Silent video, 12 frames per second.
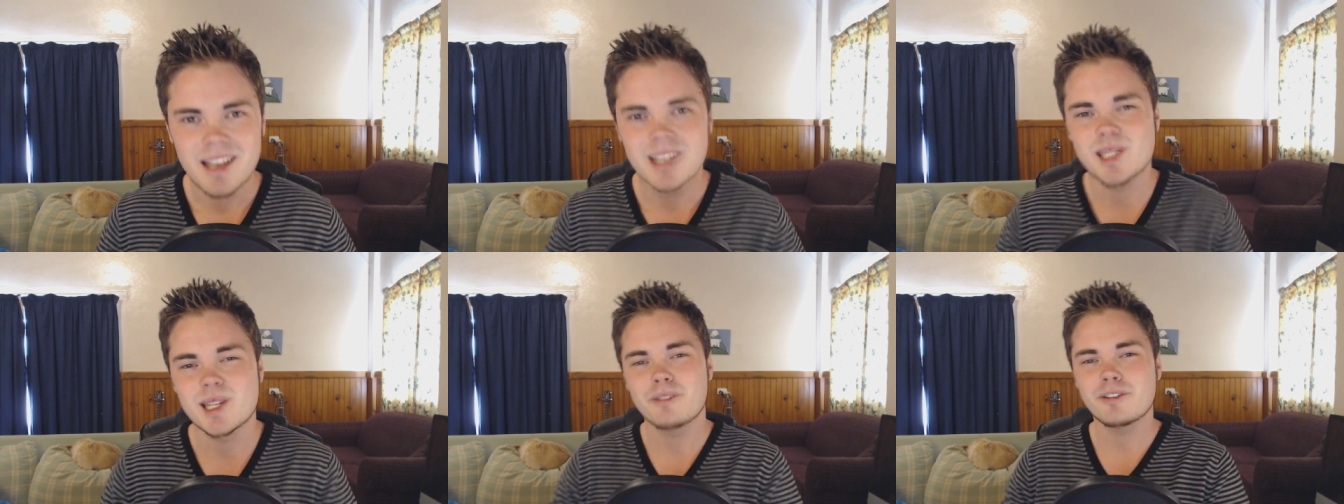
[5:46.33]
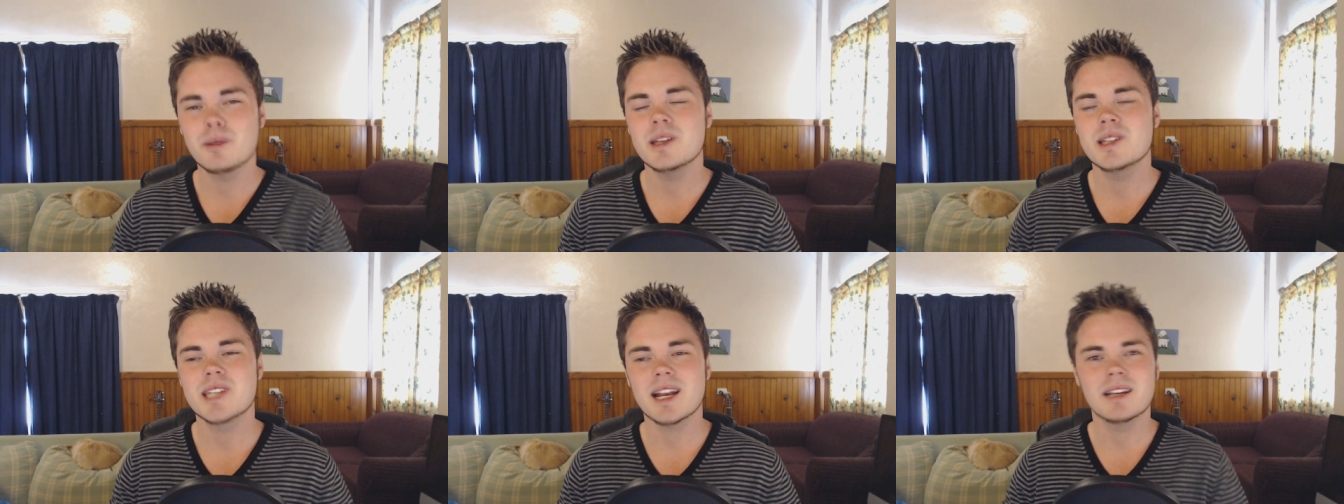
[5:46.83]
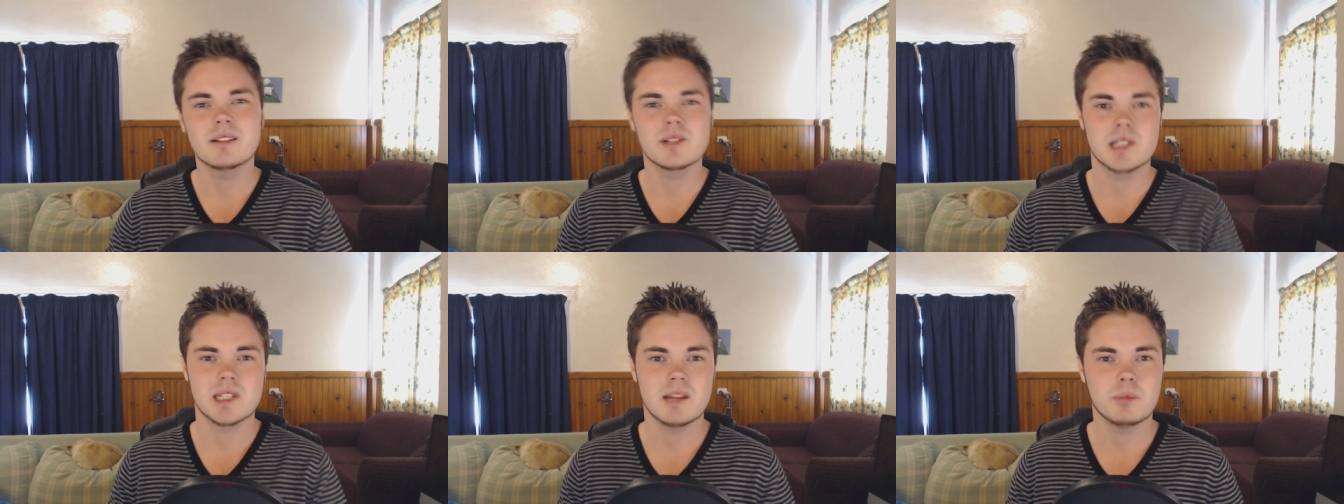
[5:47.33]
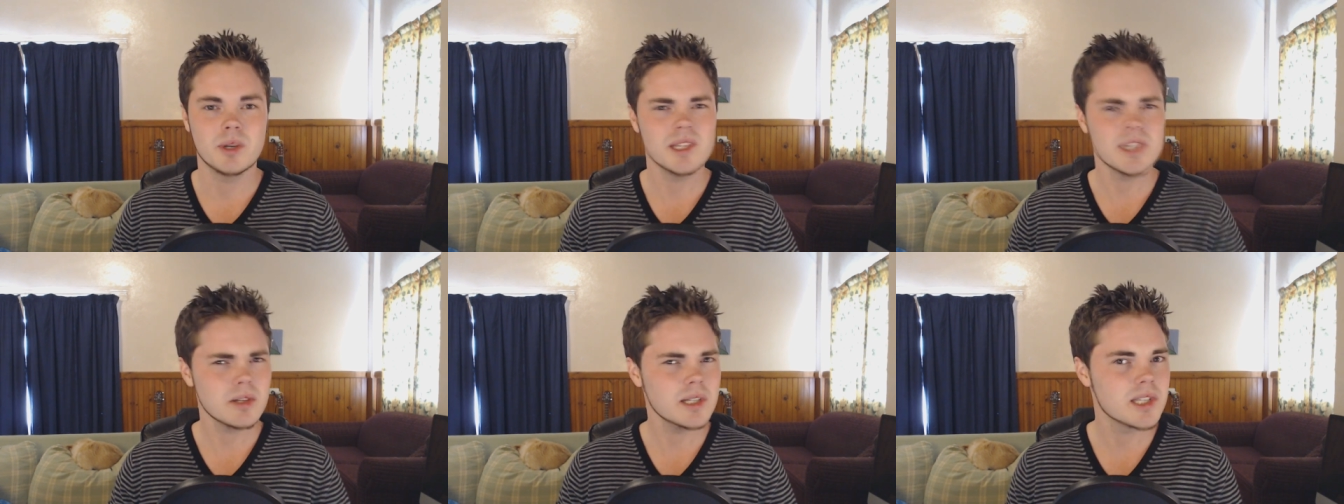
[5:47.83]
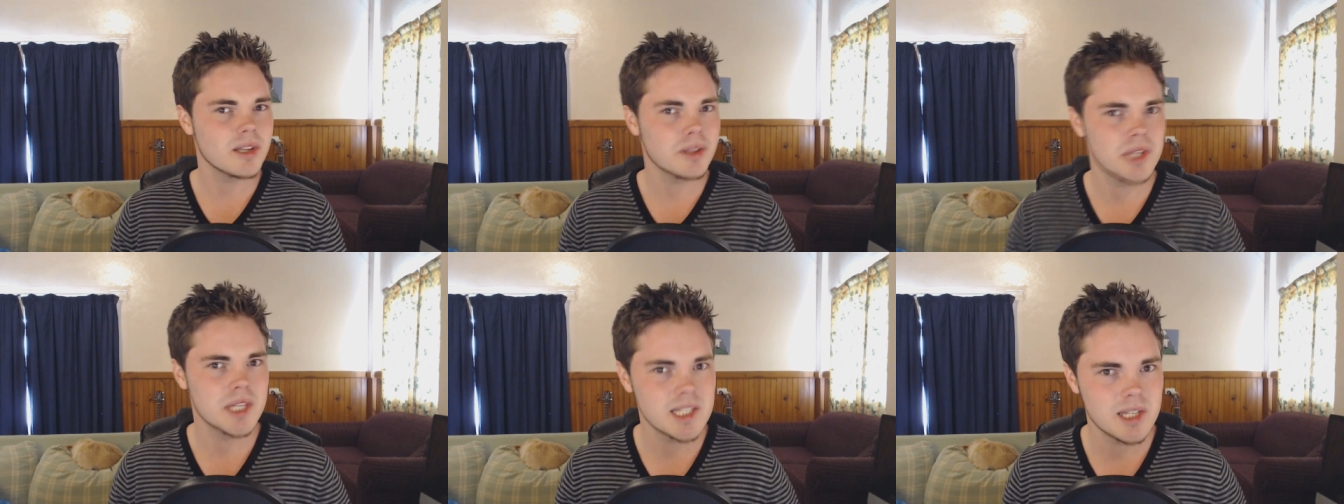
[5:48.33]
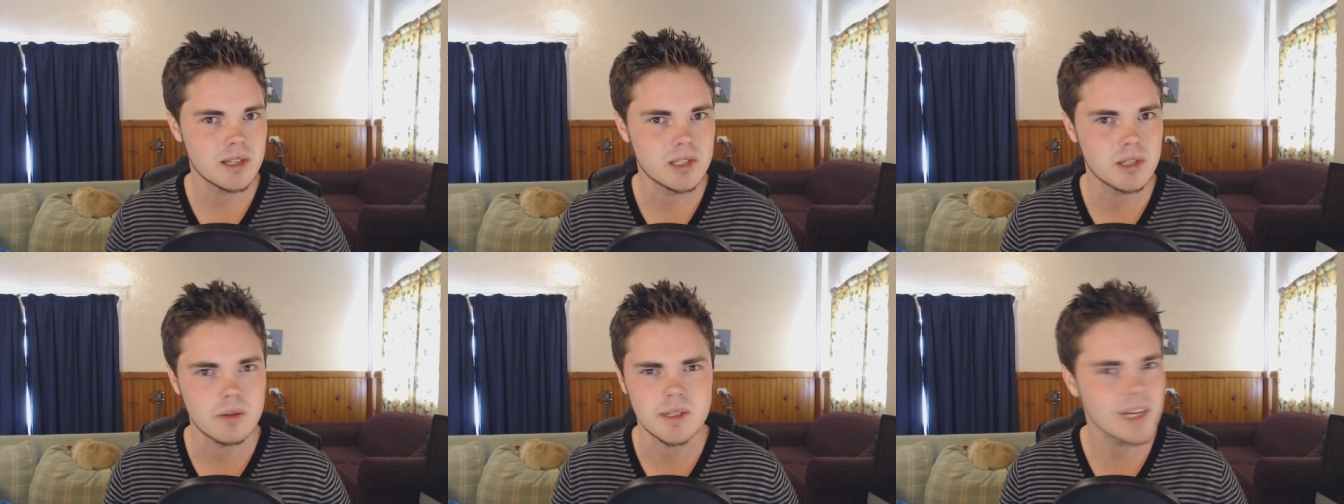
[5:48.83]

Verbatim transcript: Because uh, from a technical standpoint, there's only certain things you can do.